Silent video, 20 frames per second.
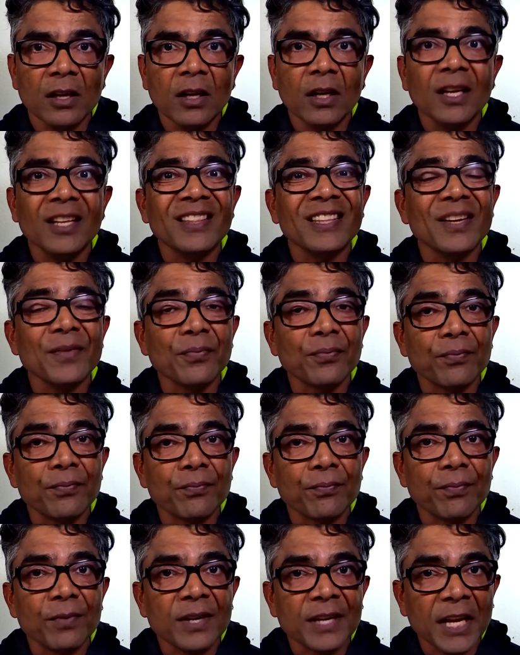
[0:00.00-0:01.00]
the
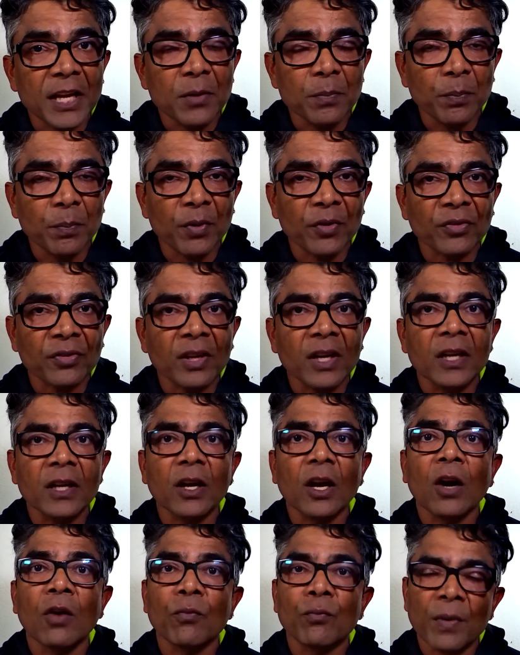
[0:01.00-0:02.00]
10%
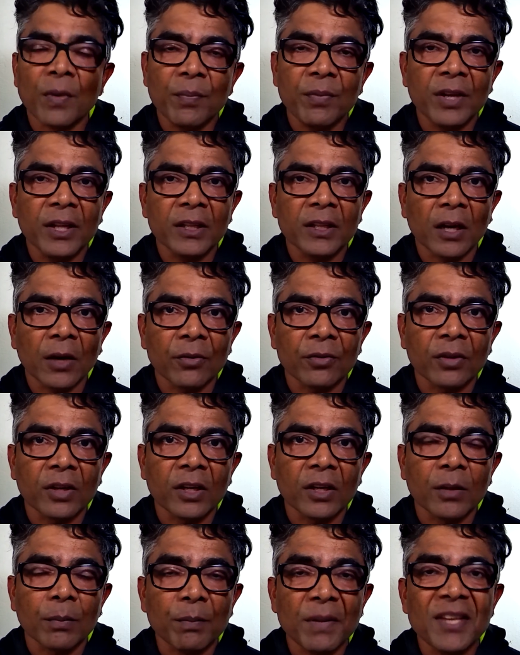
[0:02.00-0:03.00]
of 50,000
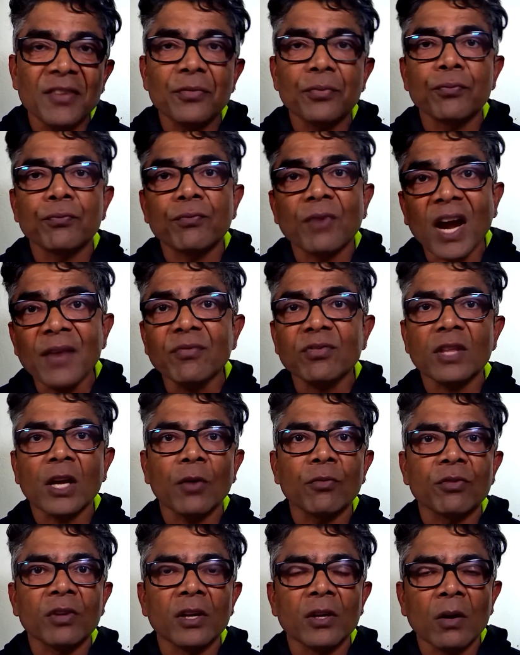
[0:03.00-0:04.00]
means
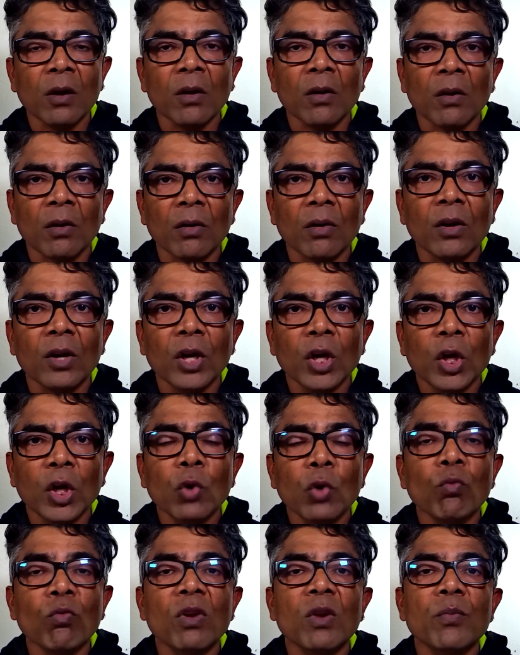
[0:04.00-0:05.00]
$5,000
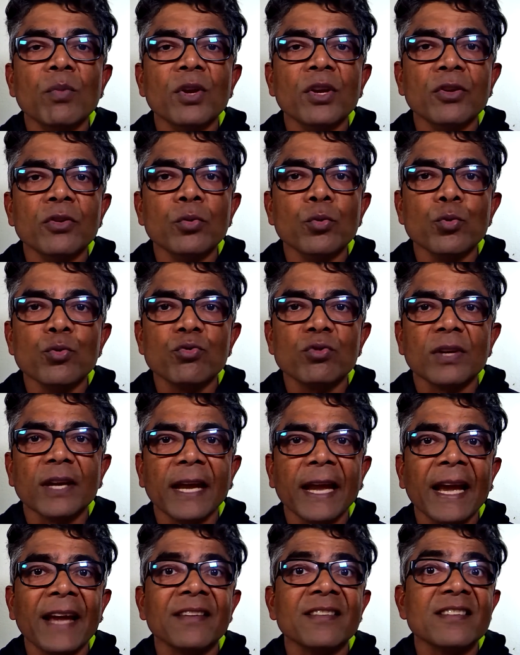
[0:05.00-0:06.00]
will be used
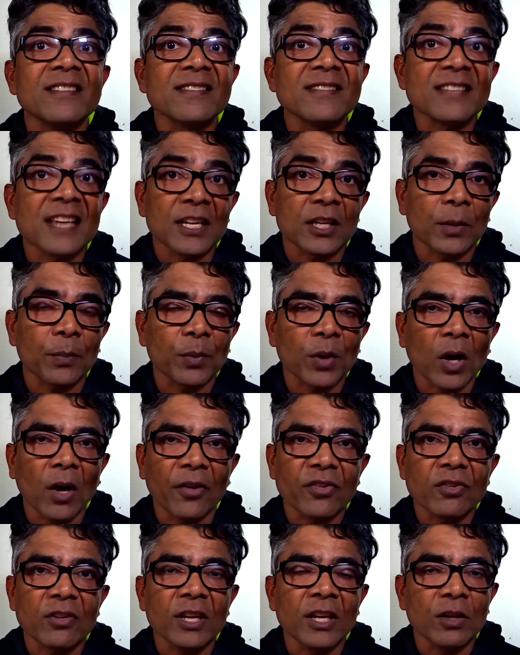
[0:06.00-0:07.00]
as setup
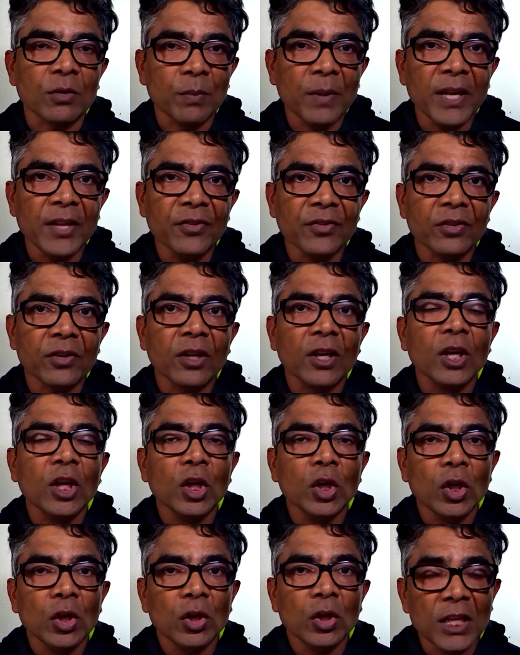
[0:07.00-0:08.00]
cost. It means
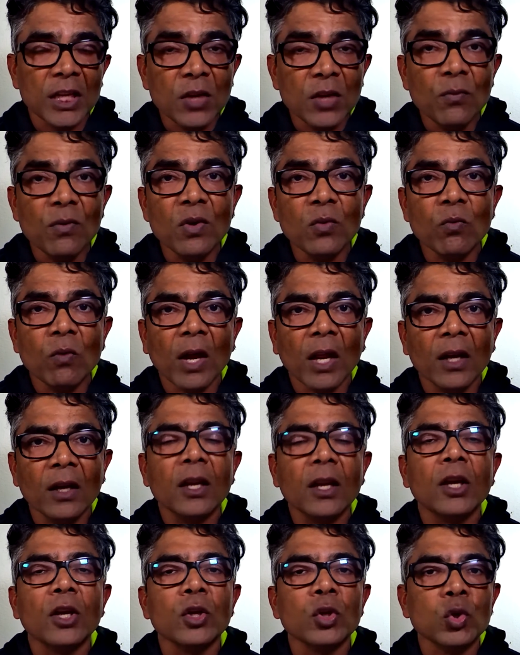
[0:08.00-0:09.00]
even when
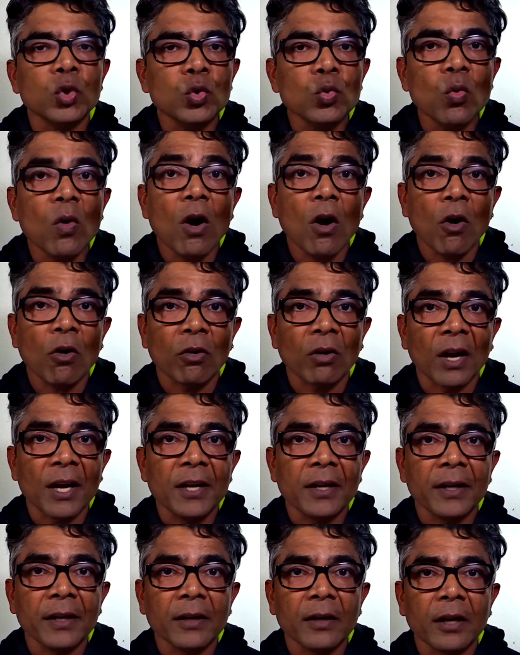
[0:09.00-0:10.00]
you are
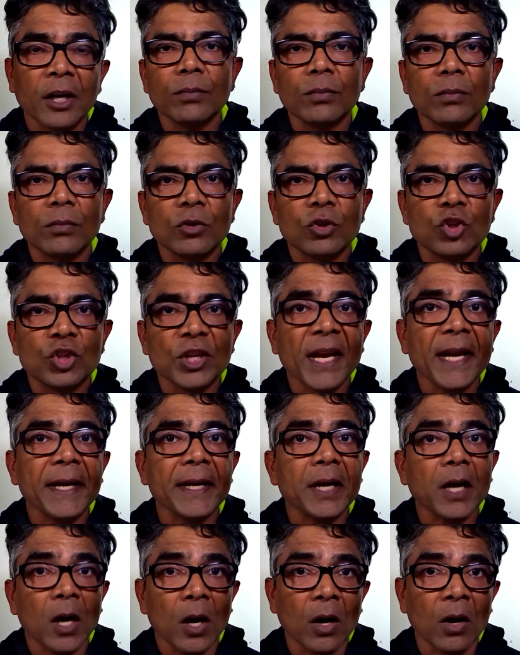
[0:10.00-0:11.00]
writing a check
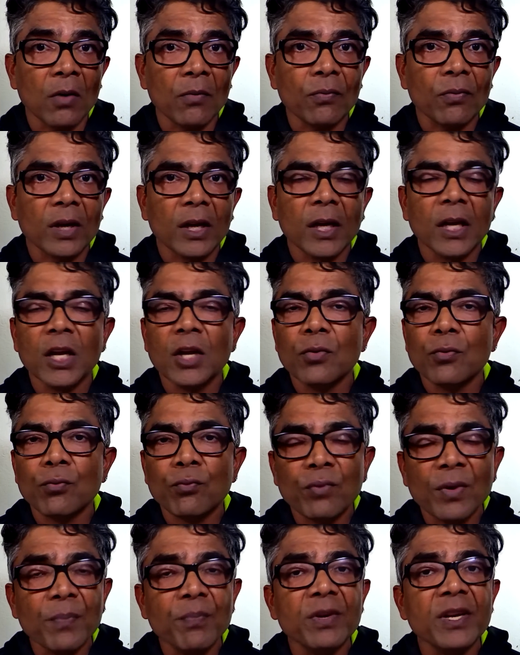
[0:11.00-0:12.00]
of
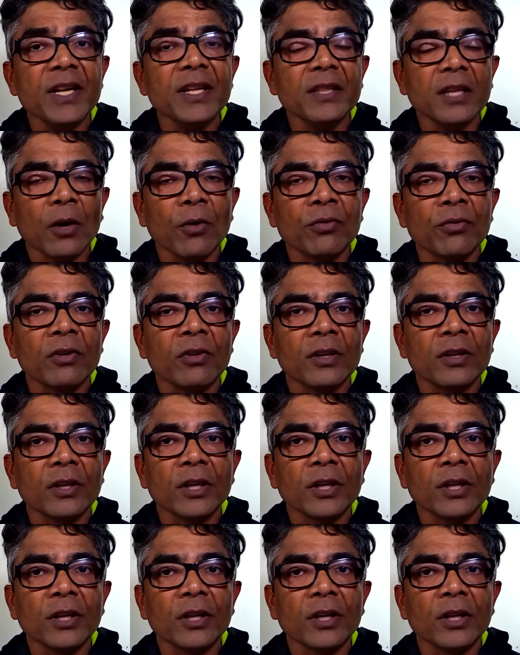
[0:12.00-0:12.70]
$50,000,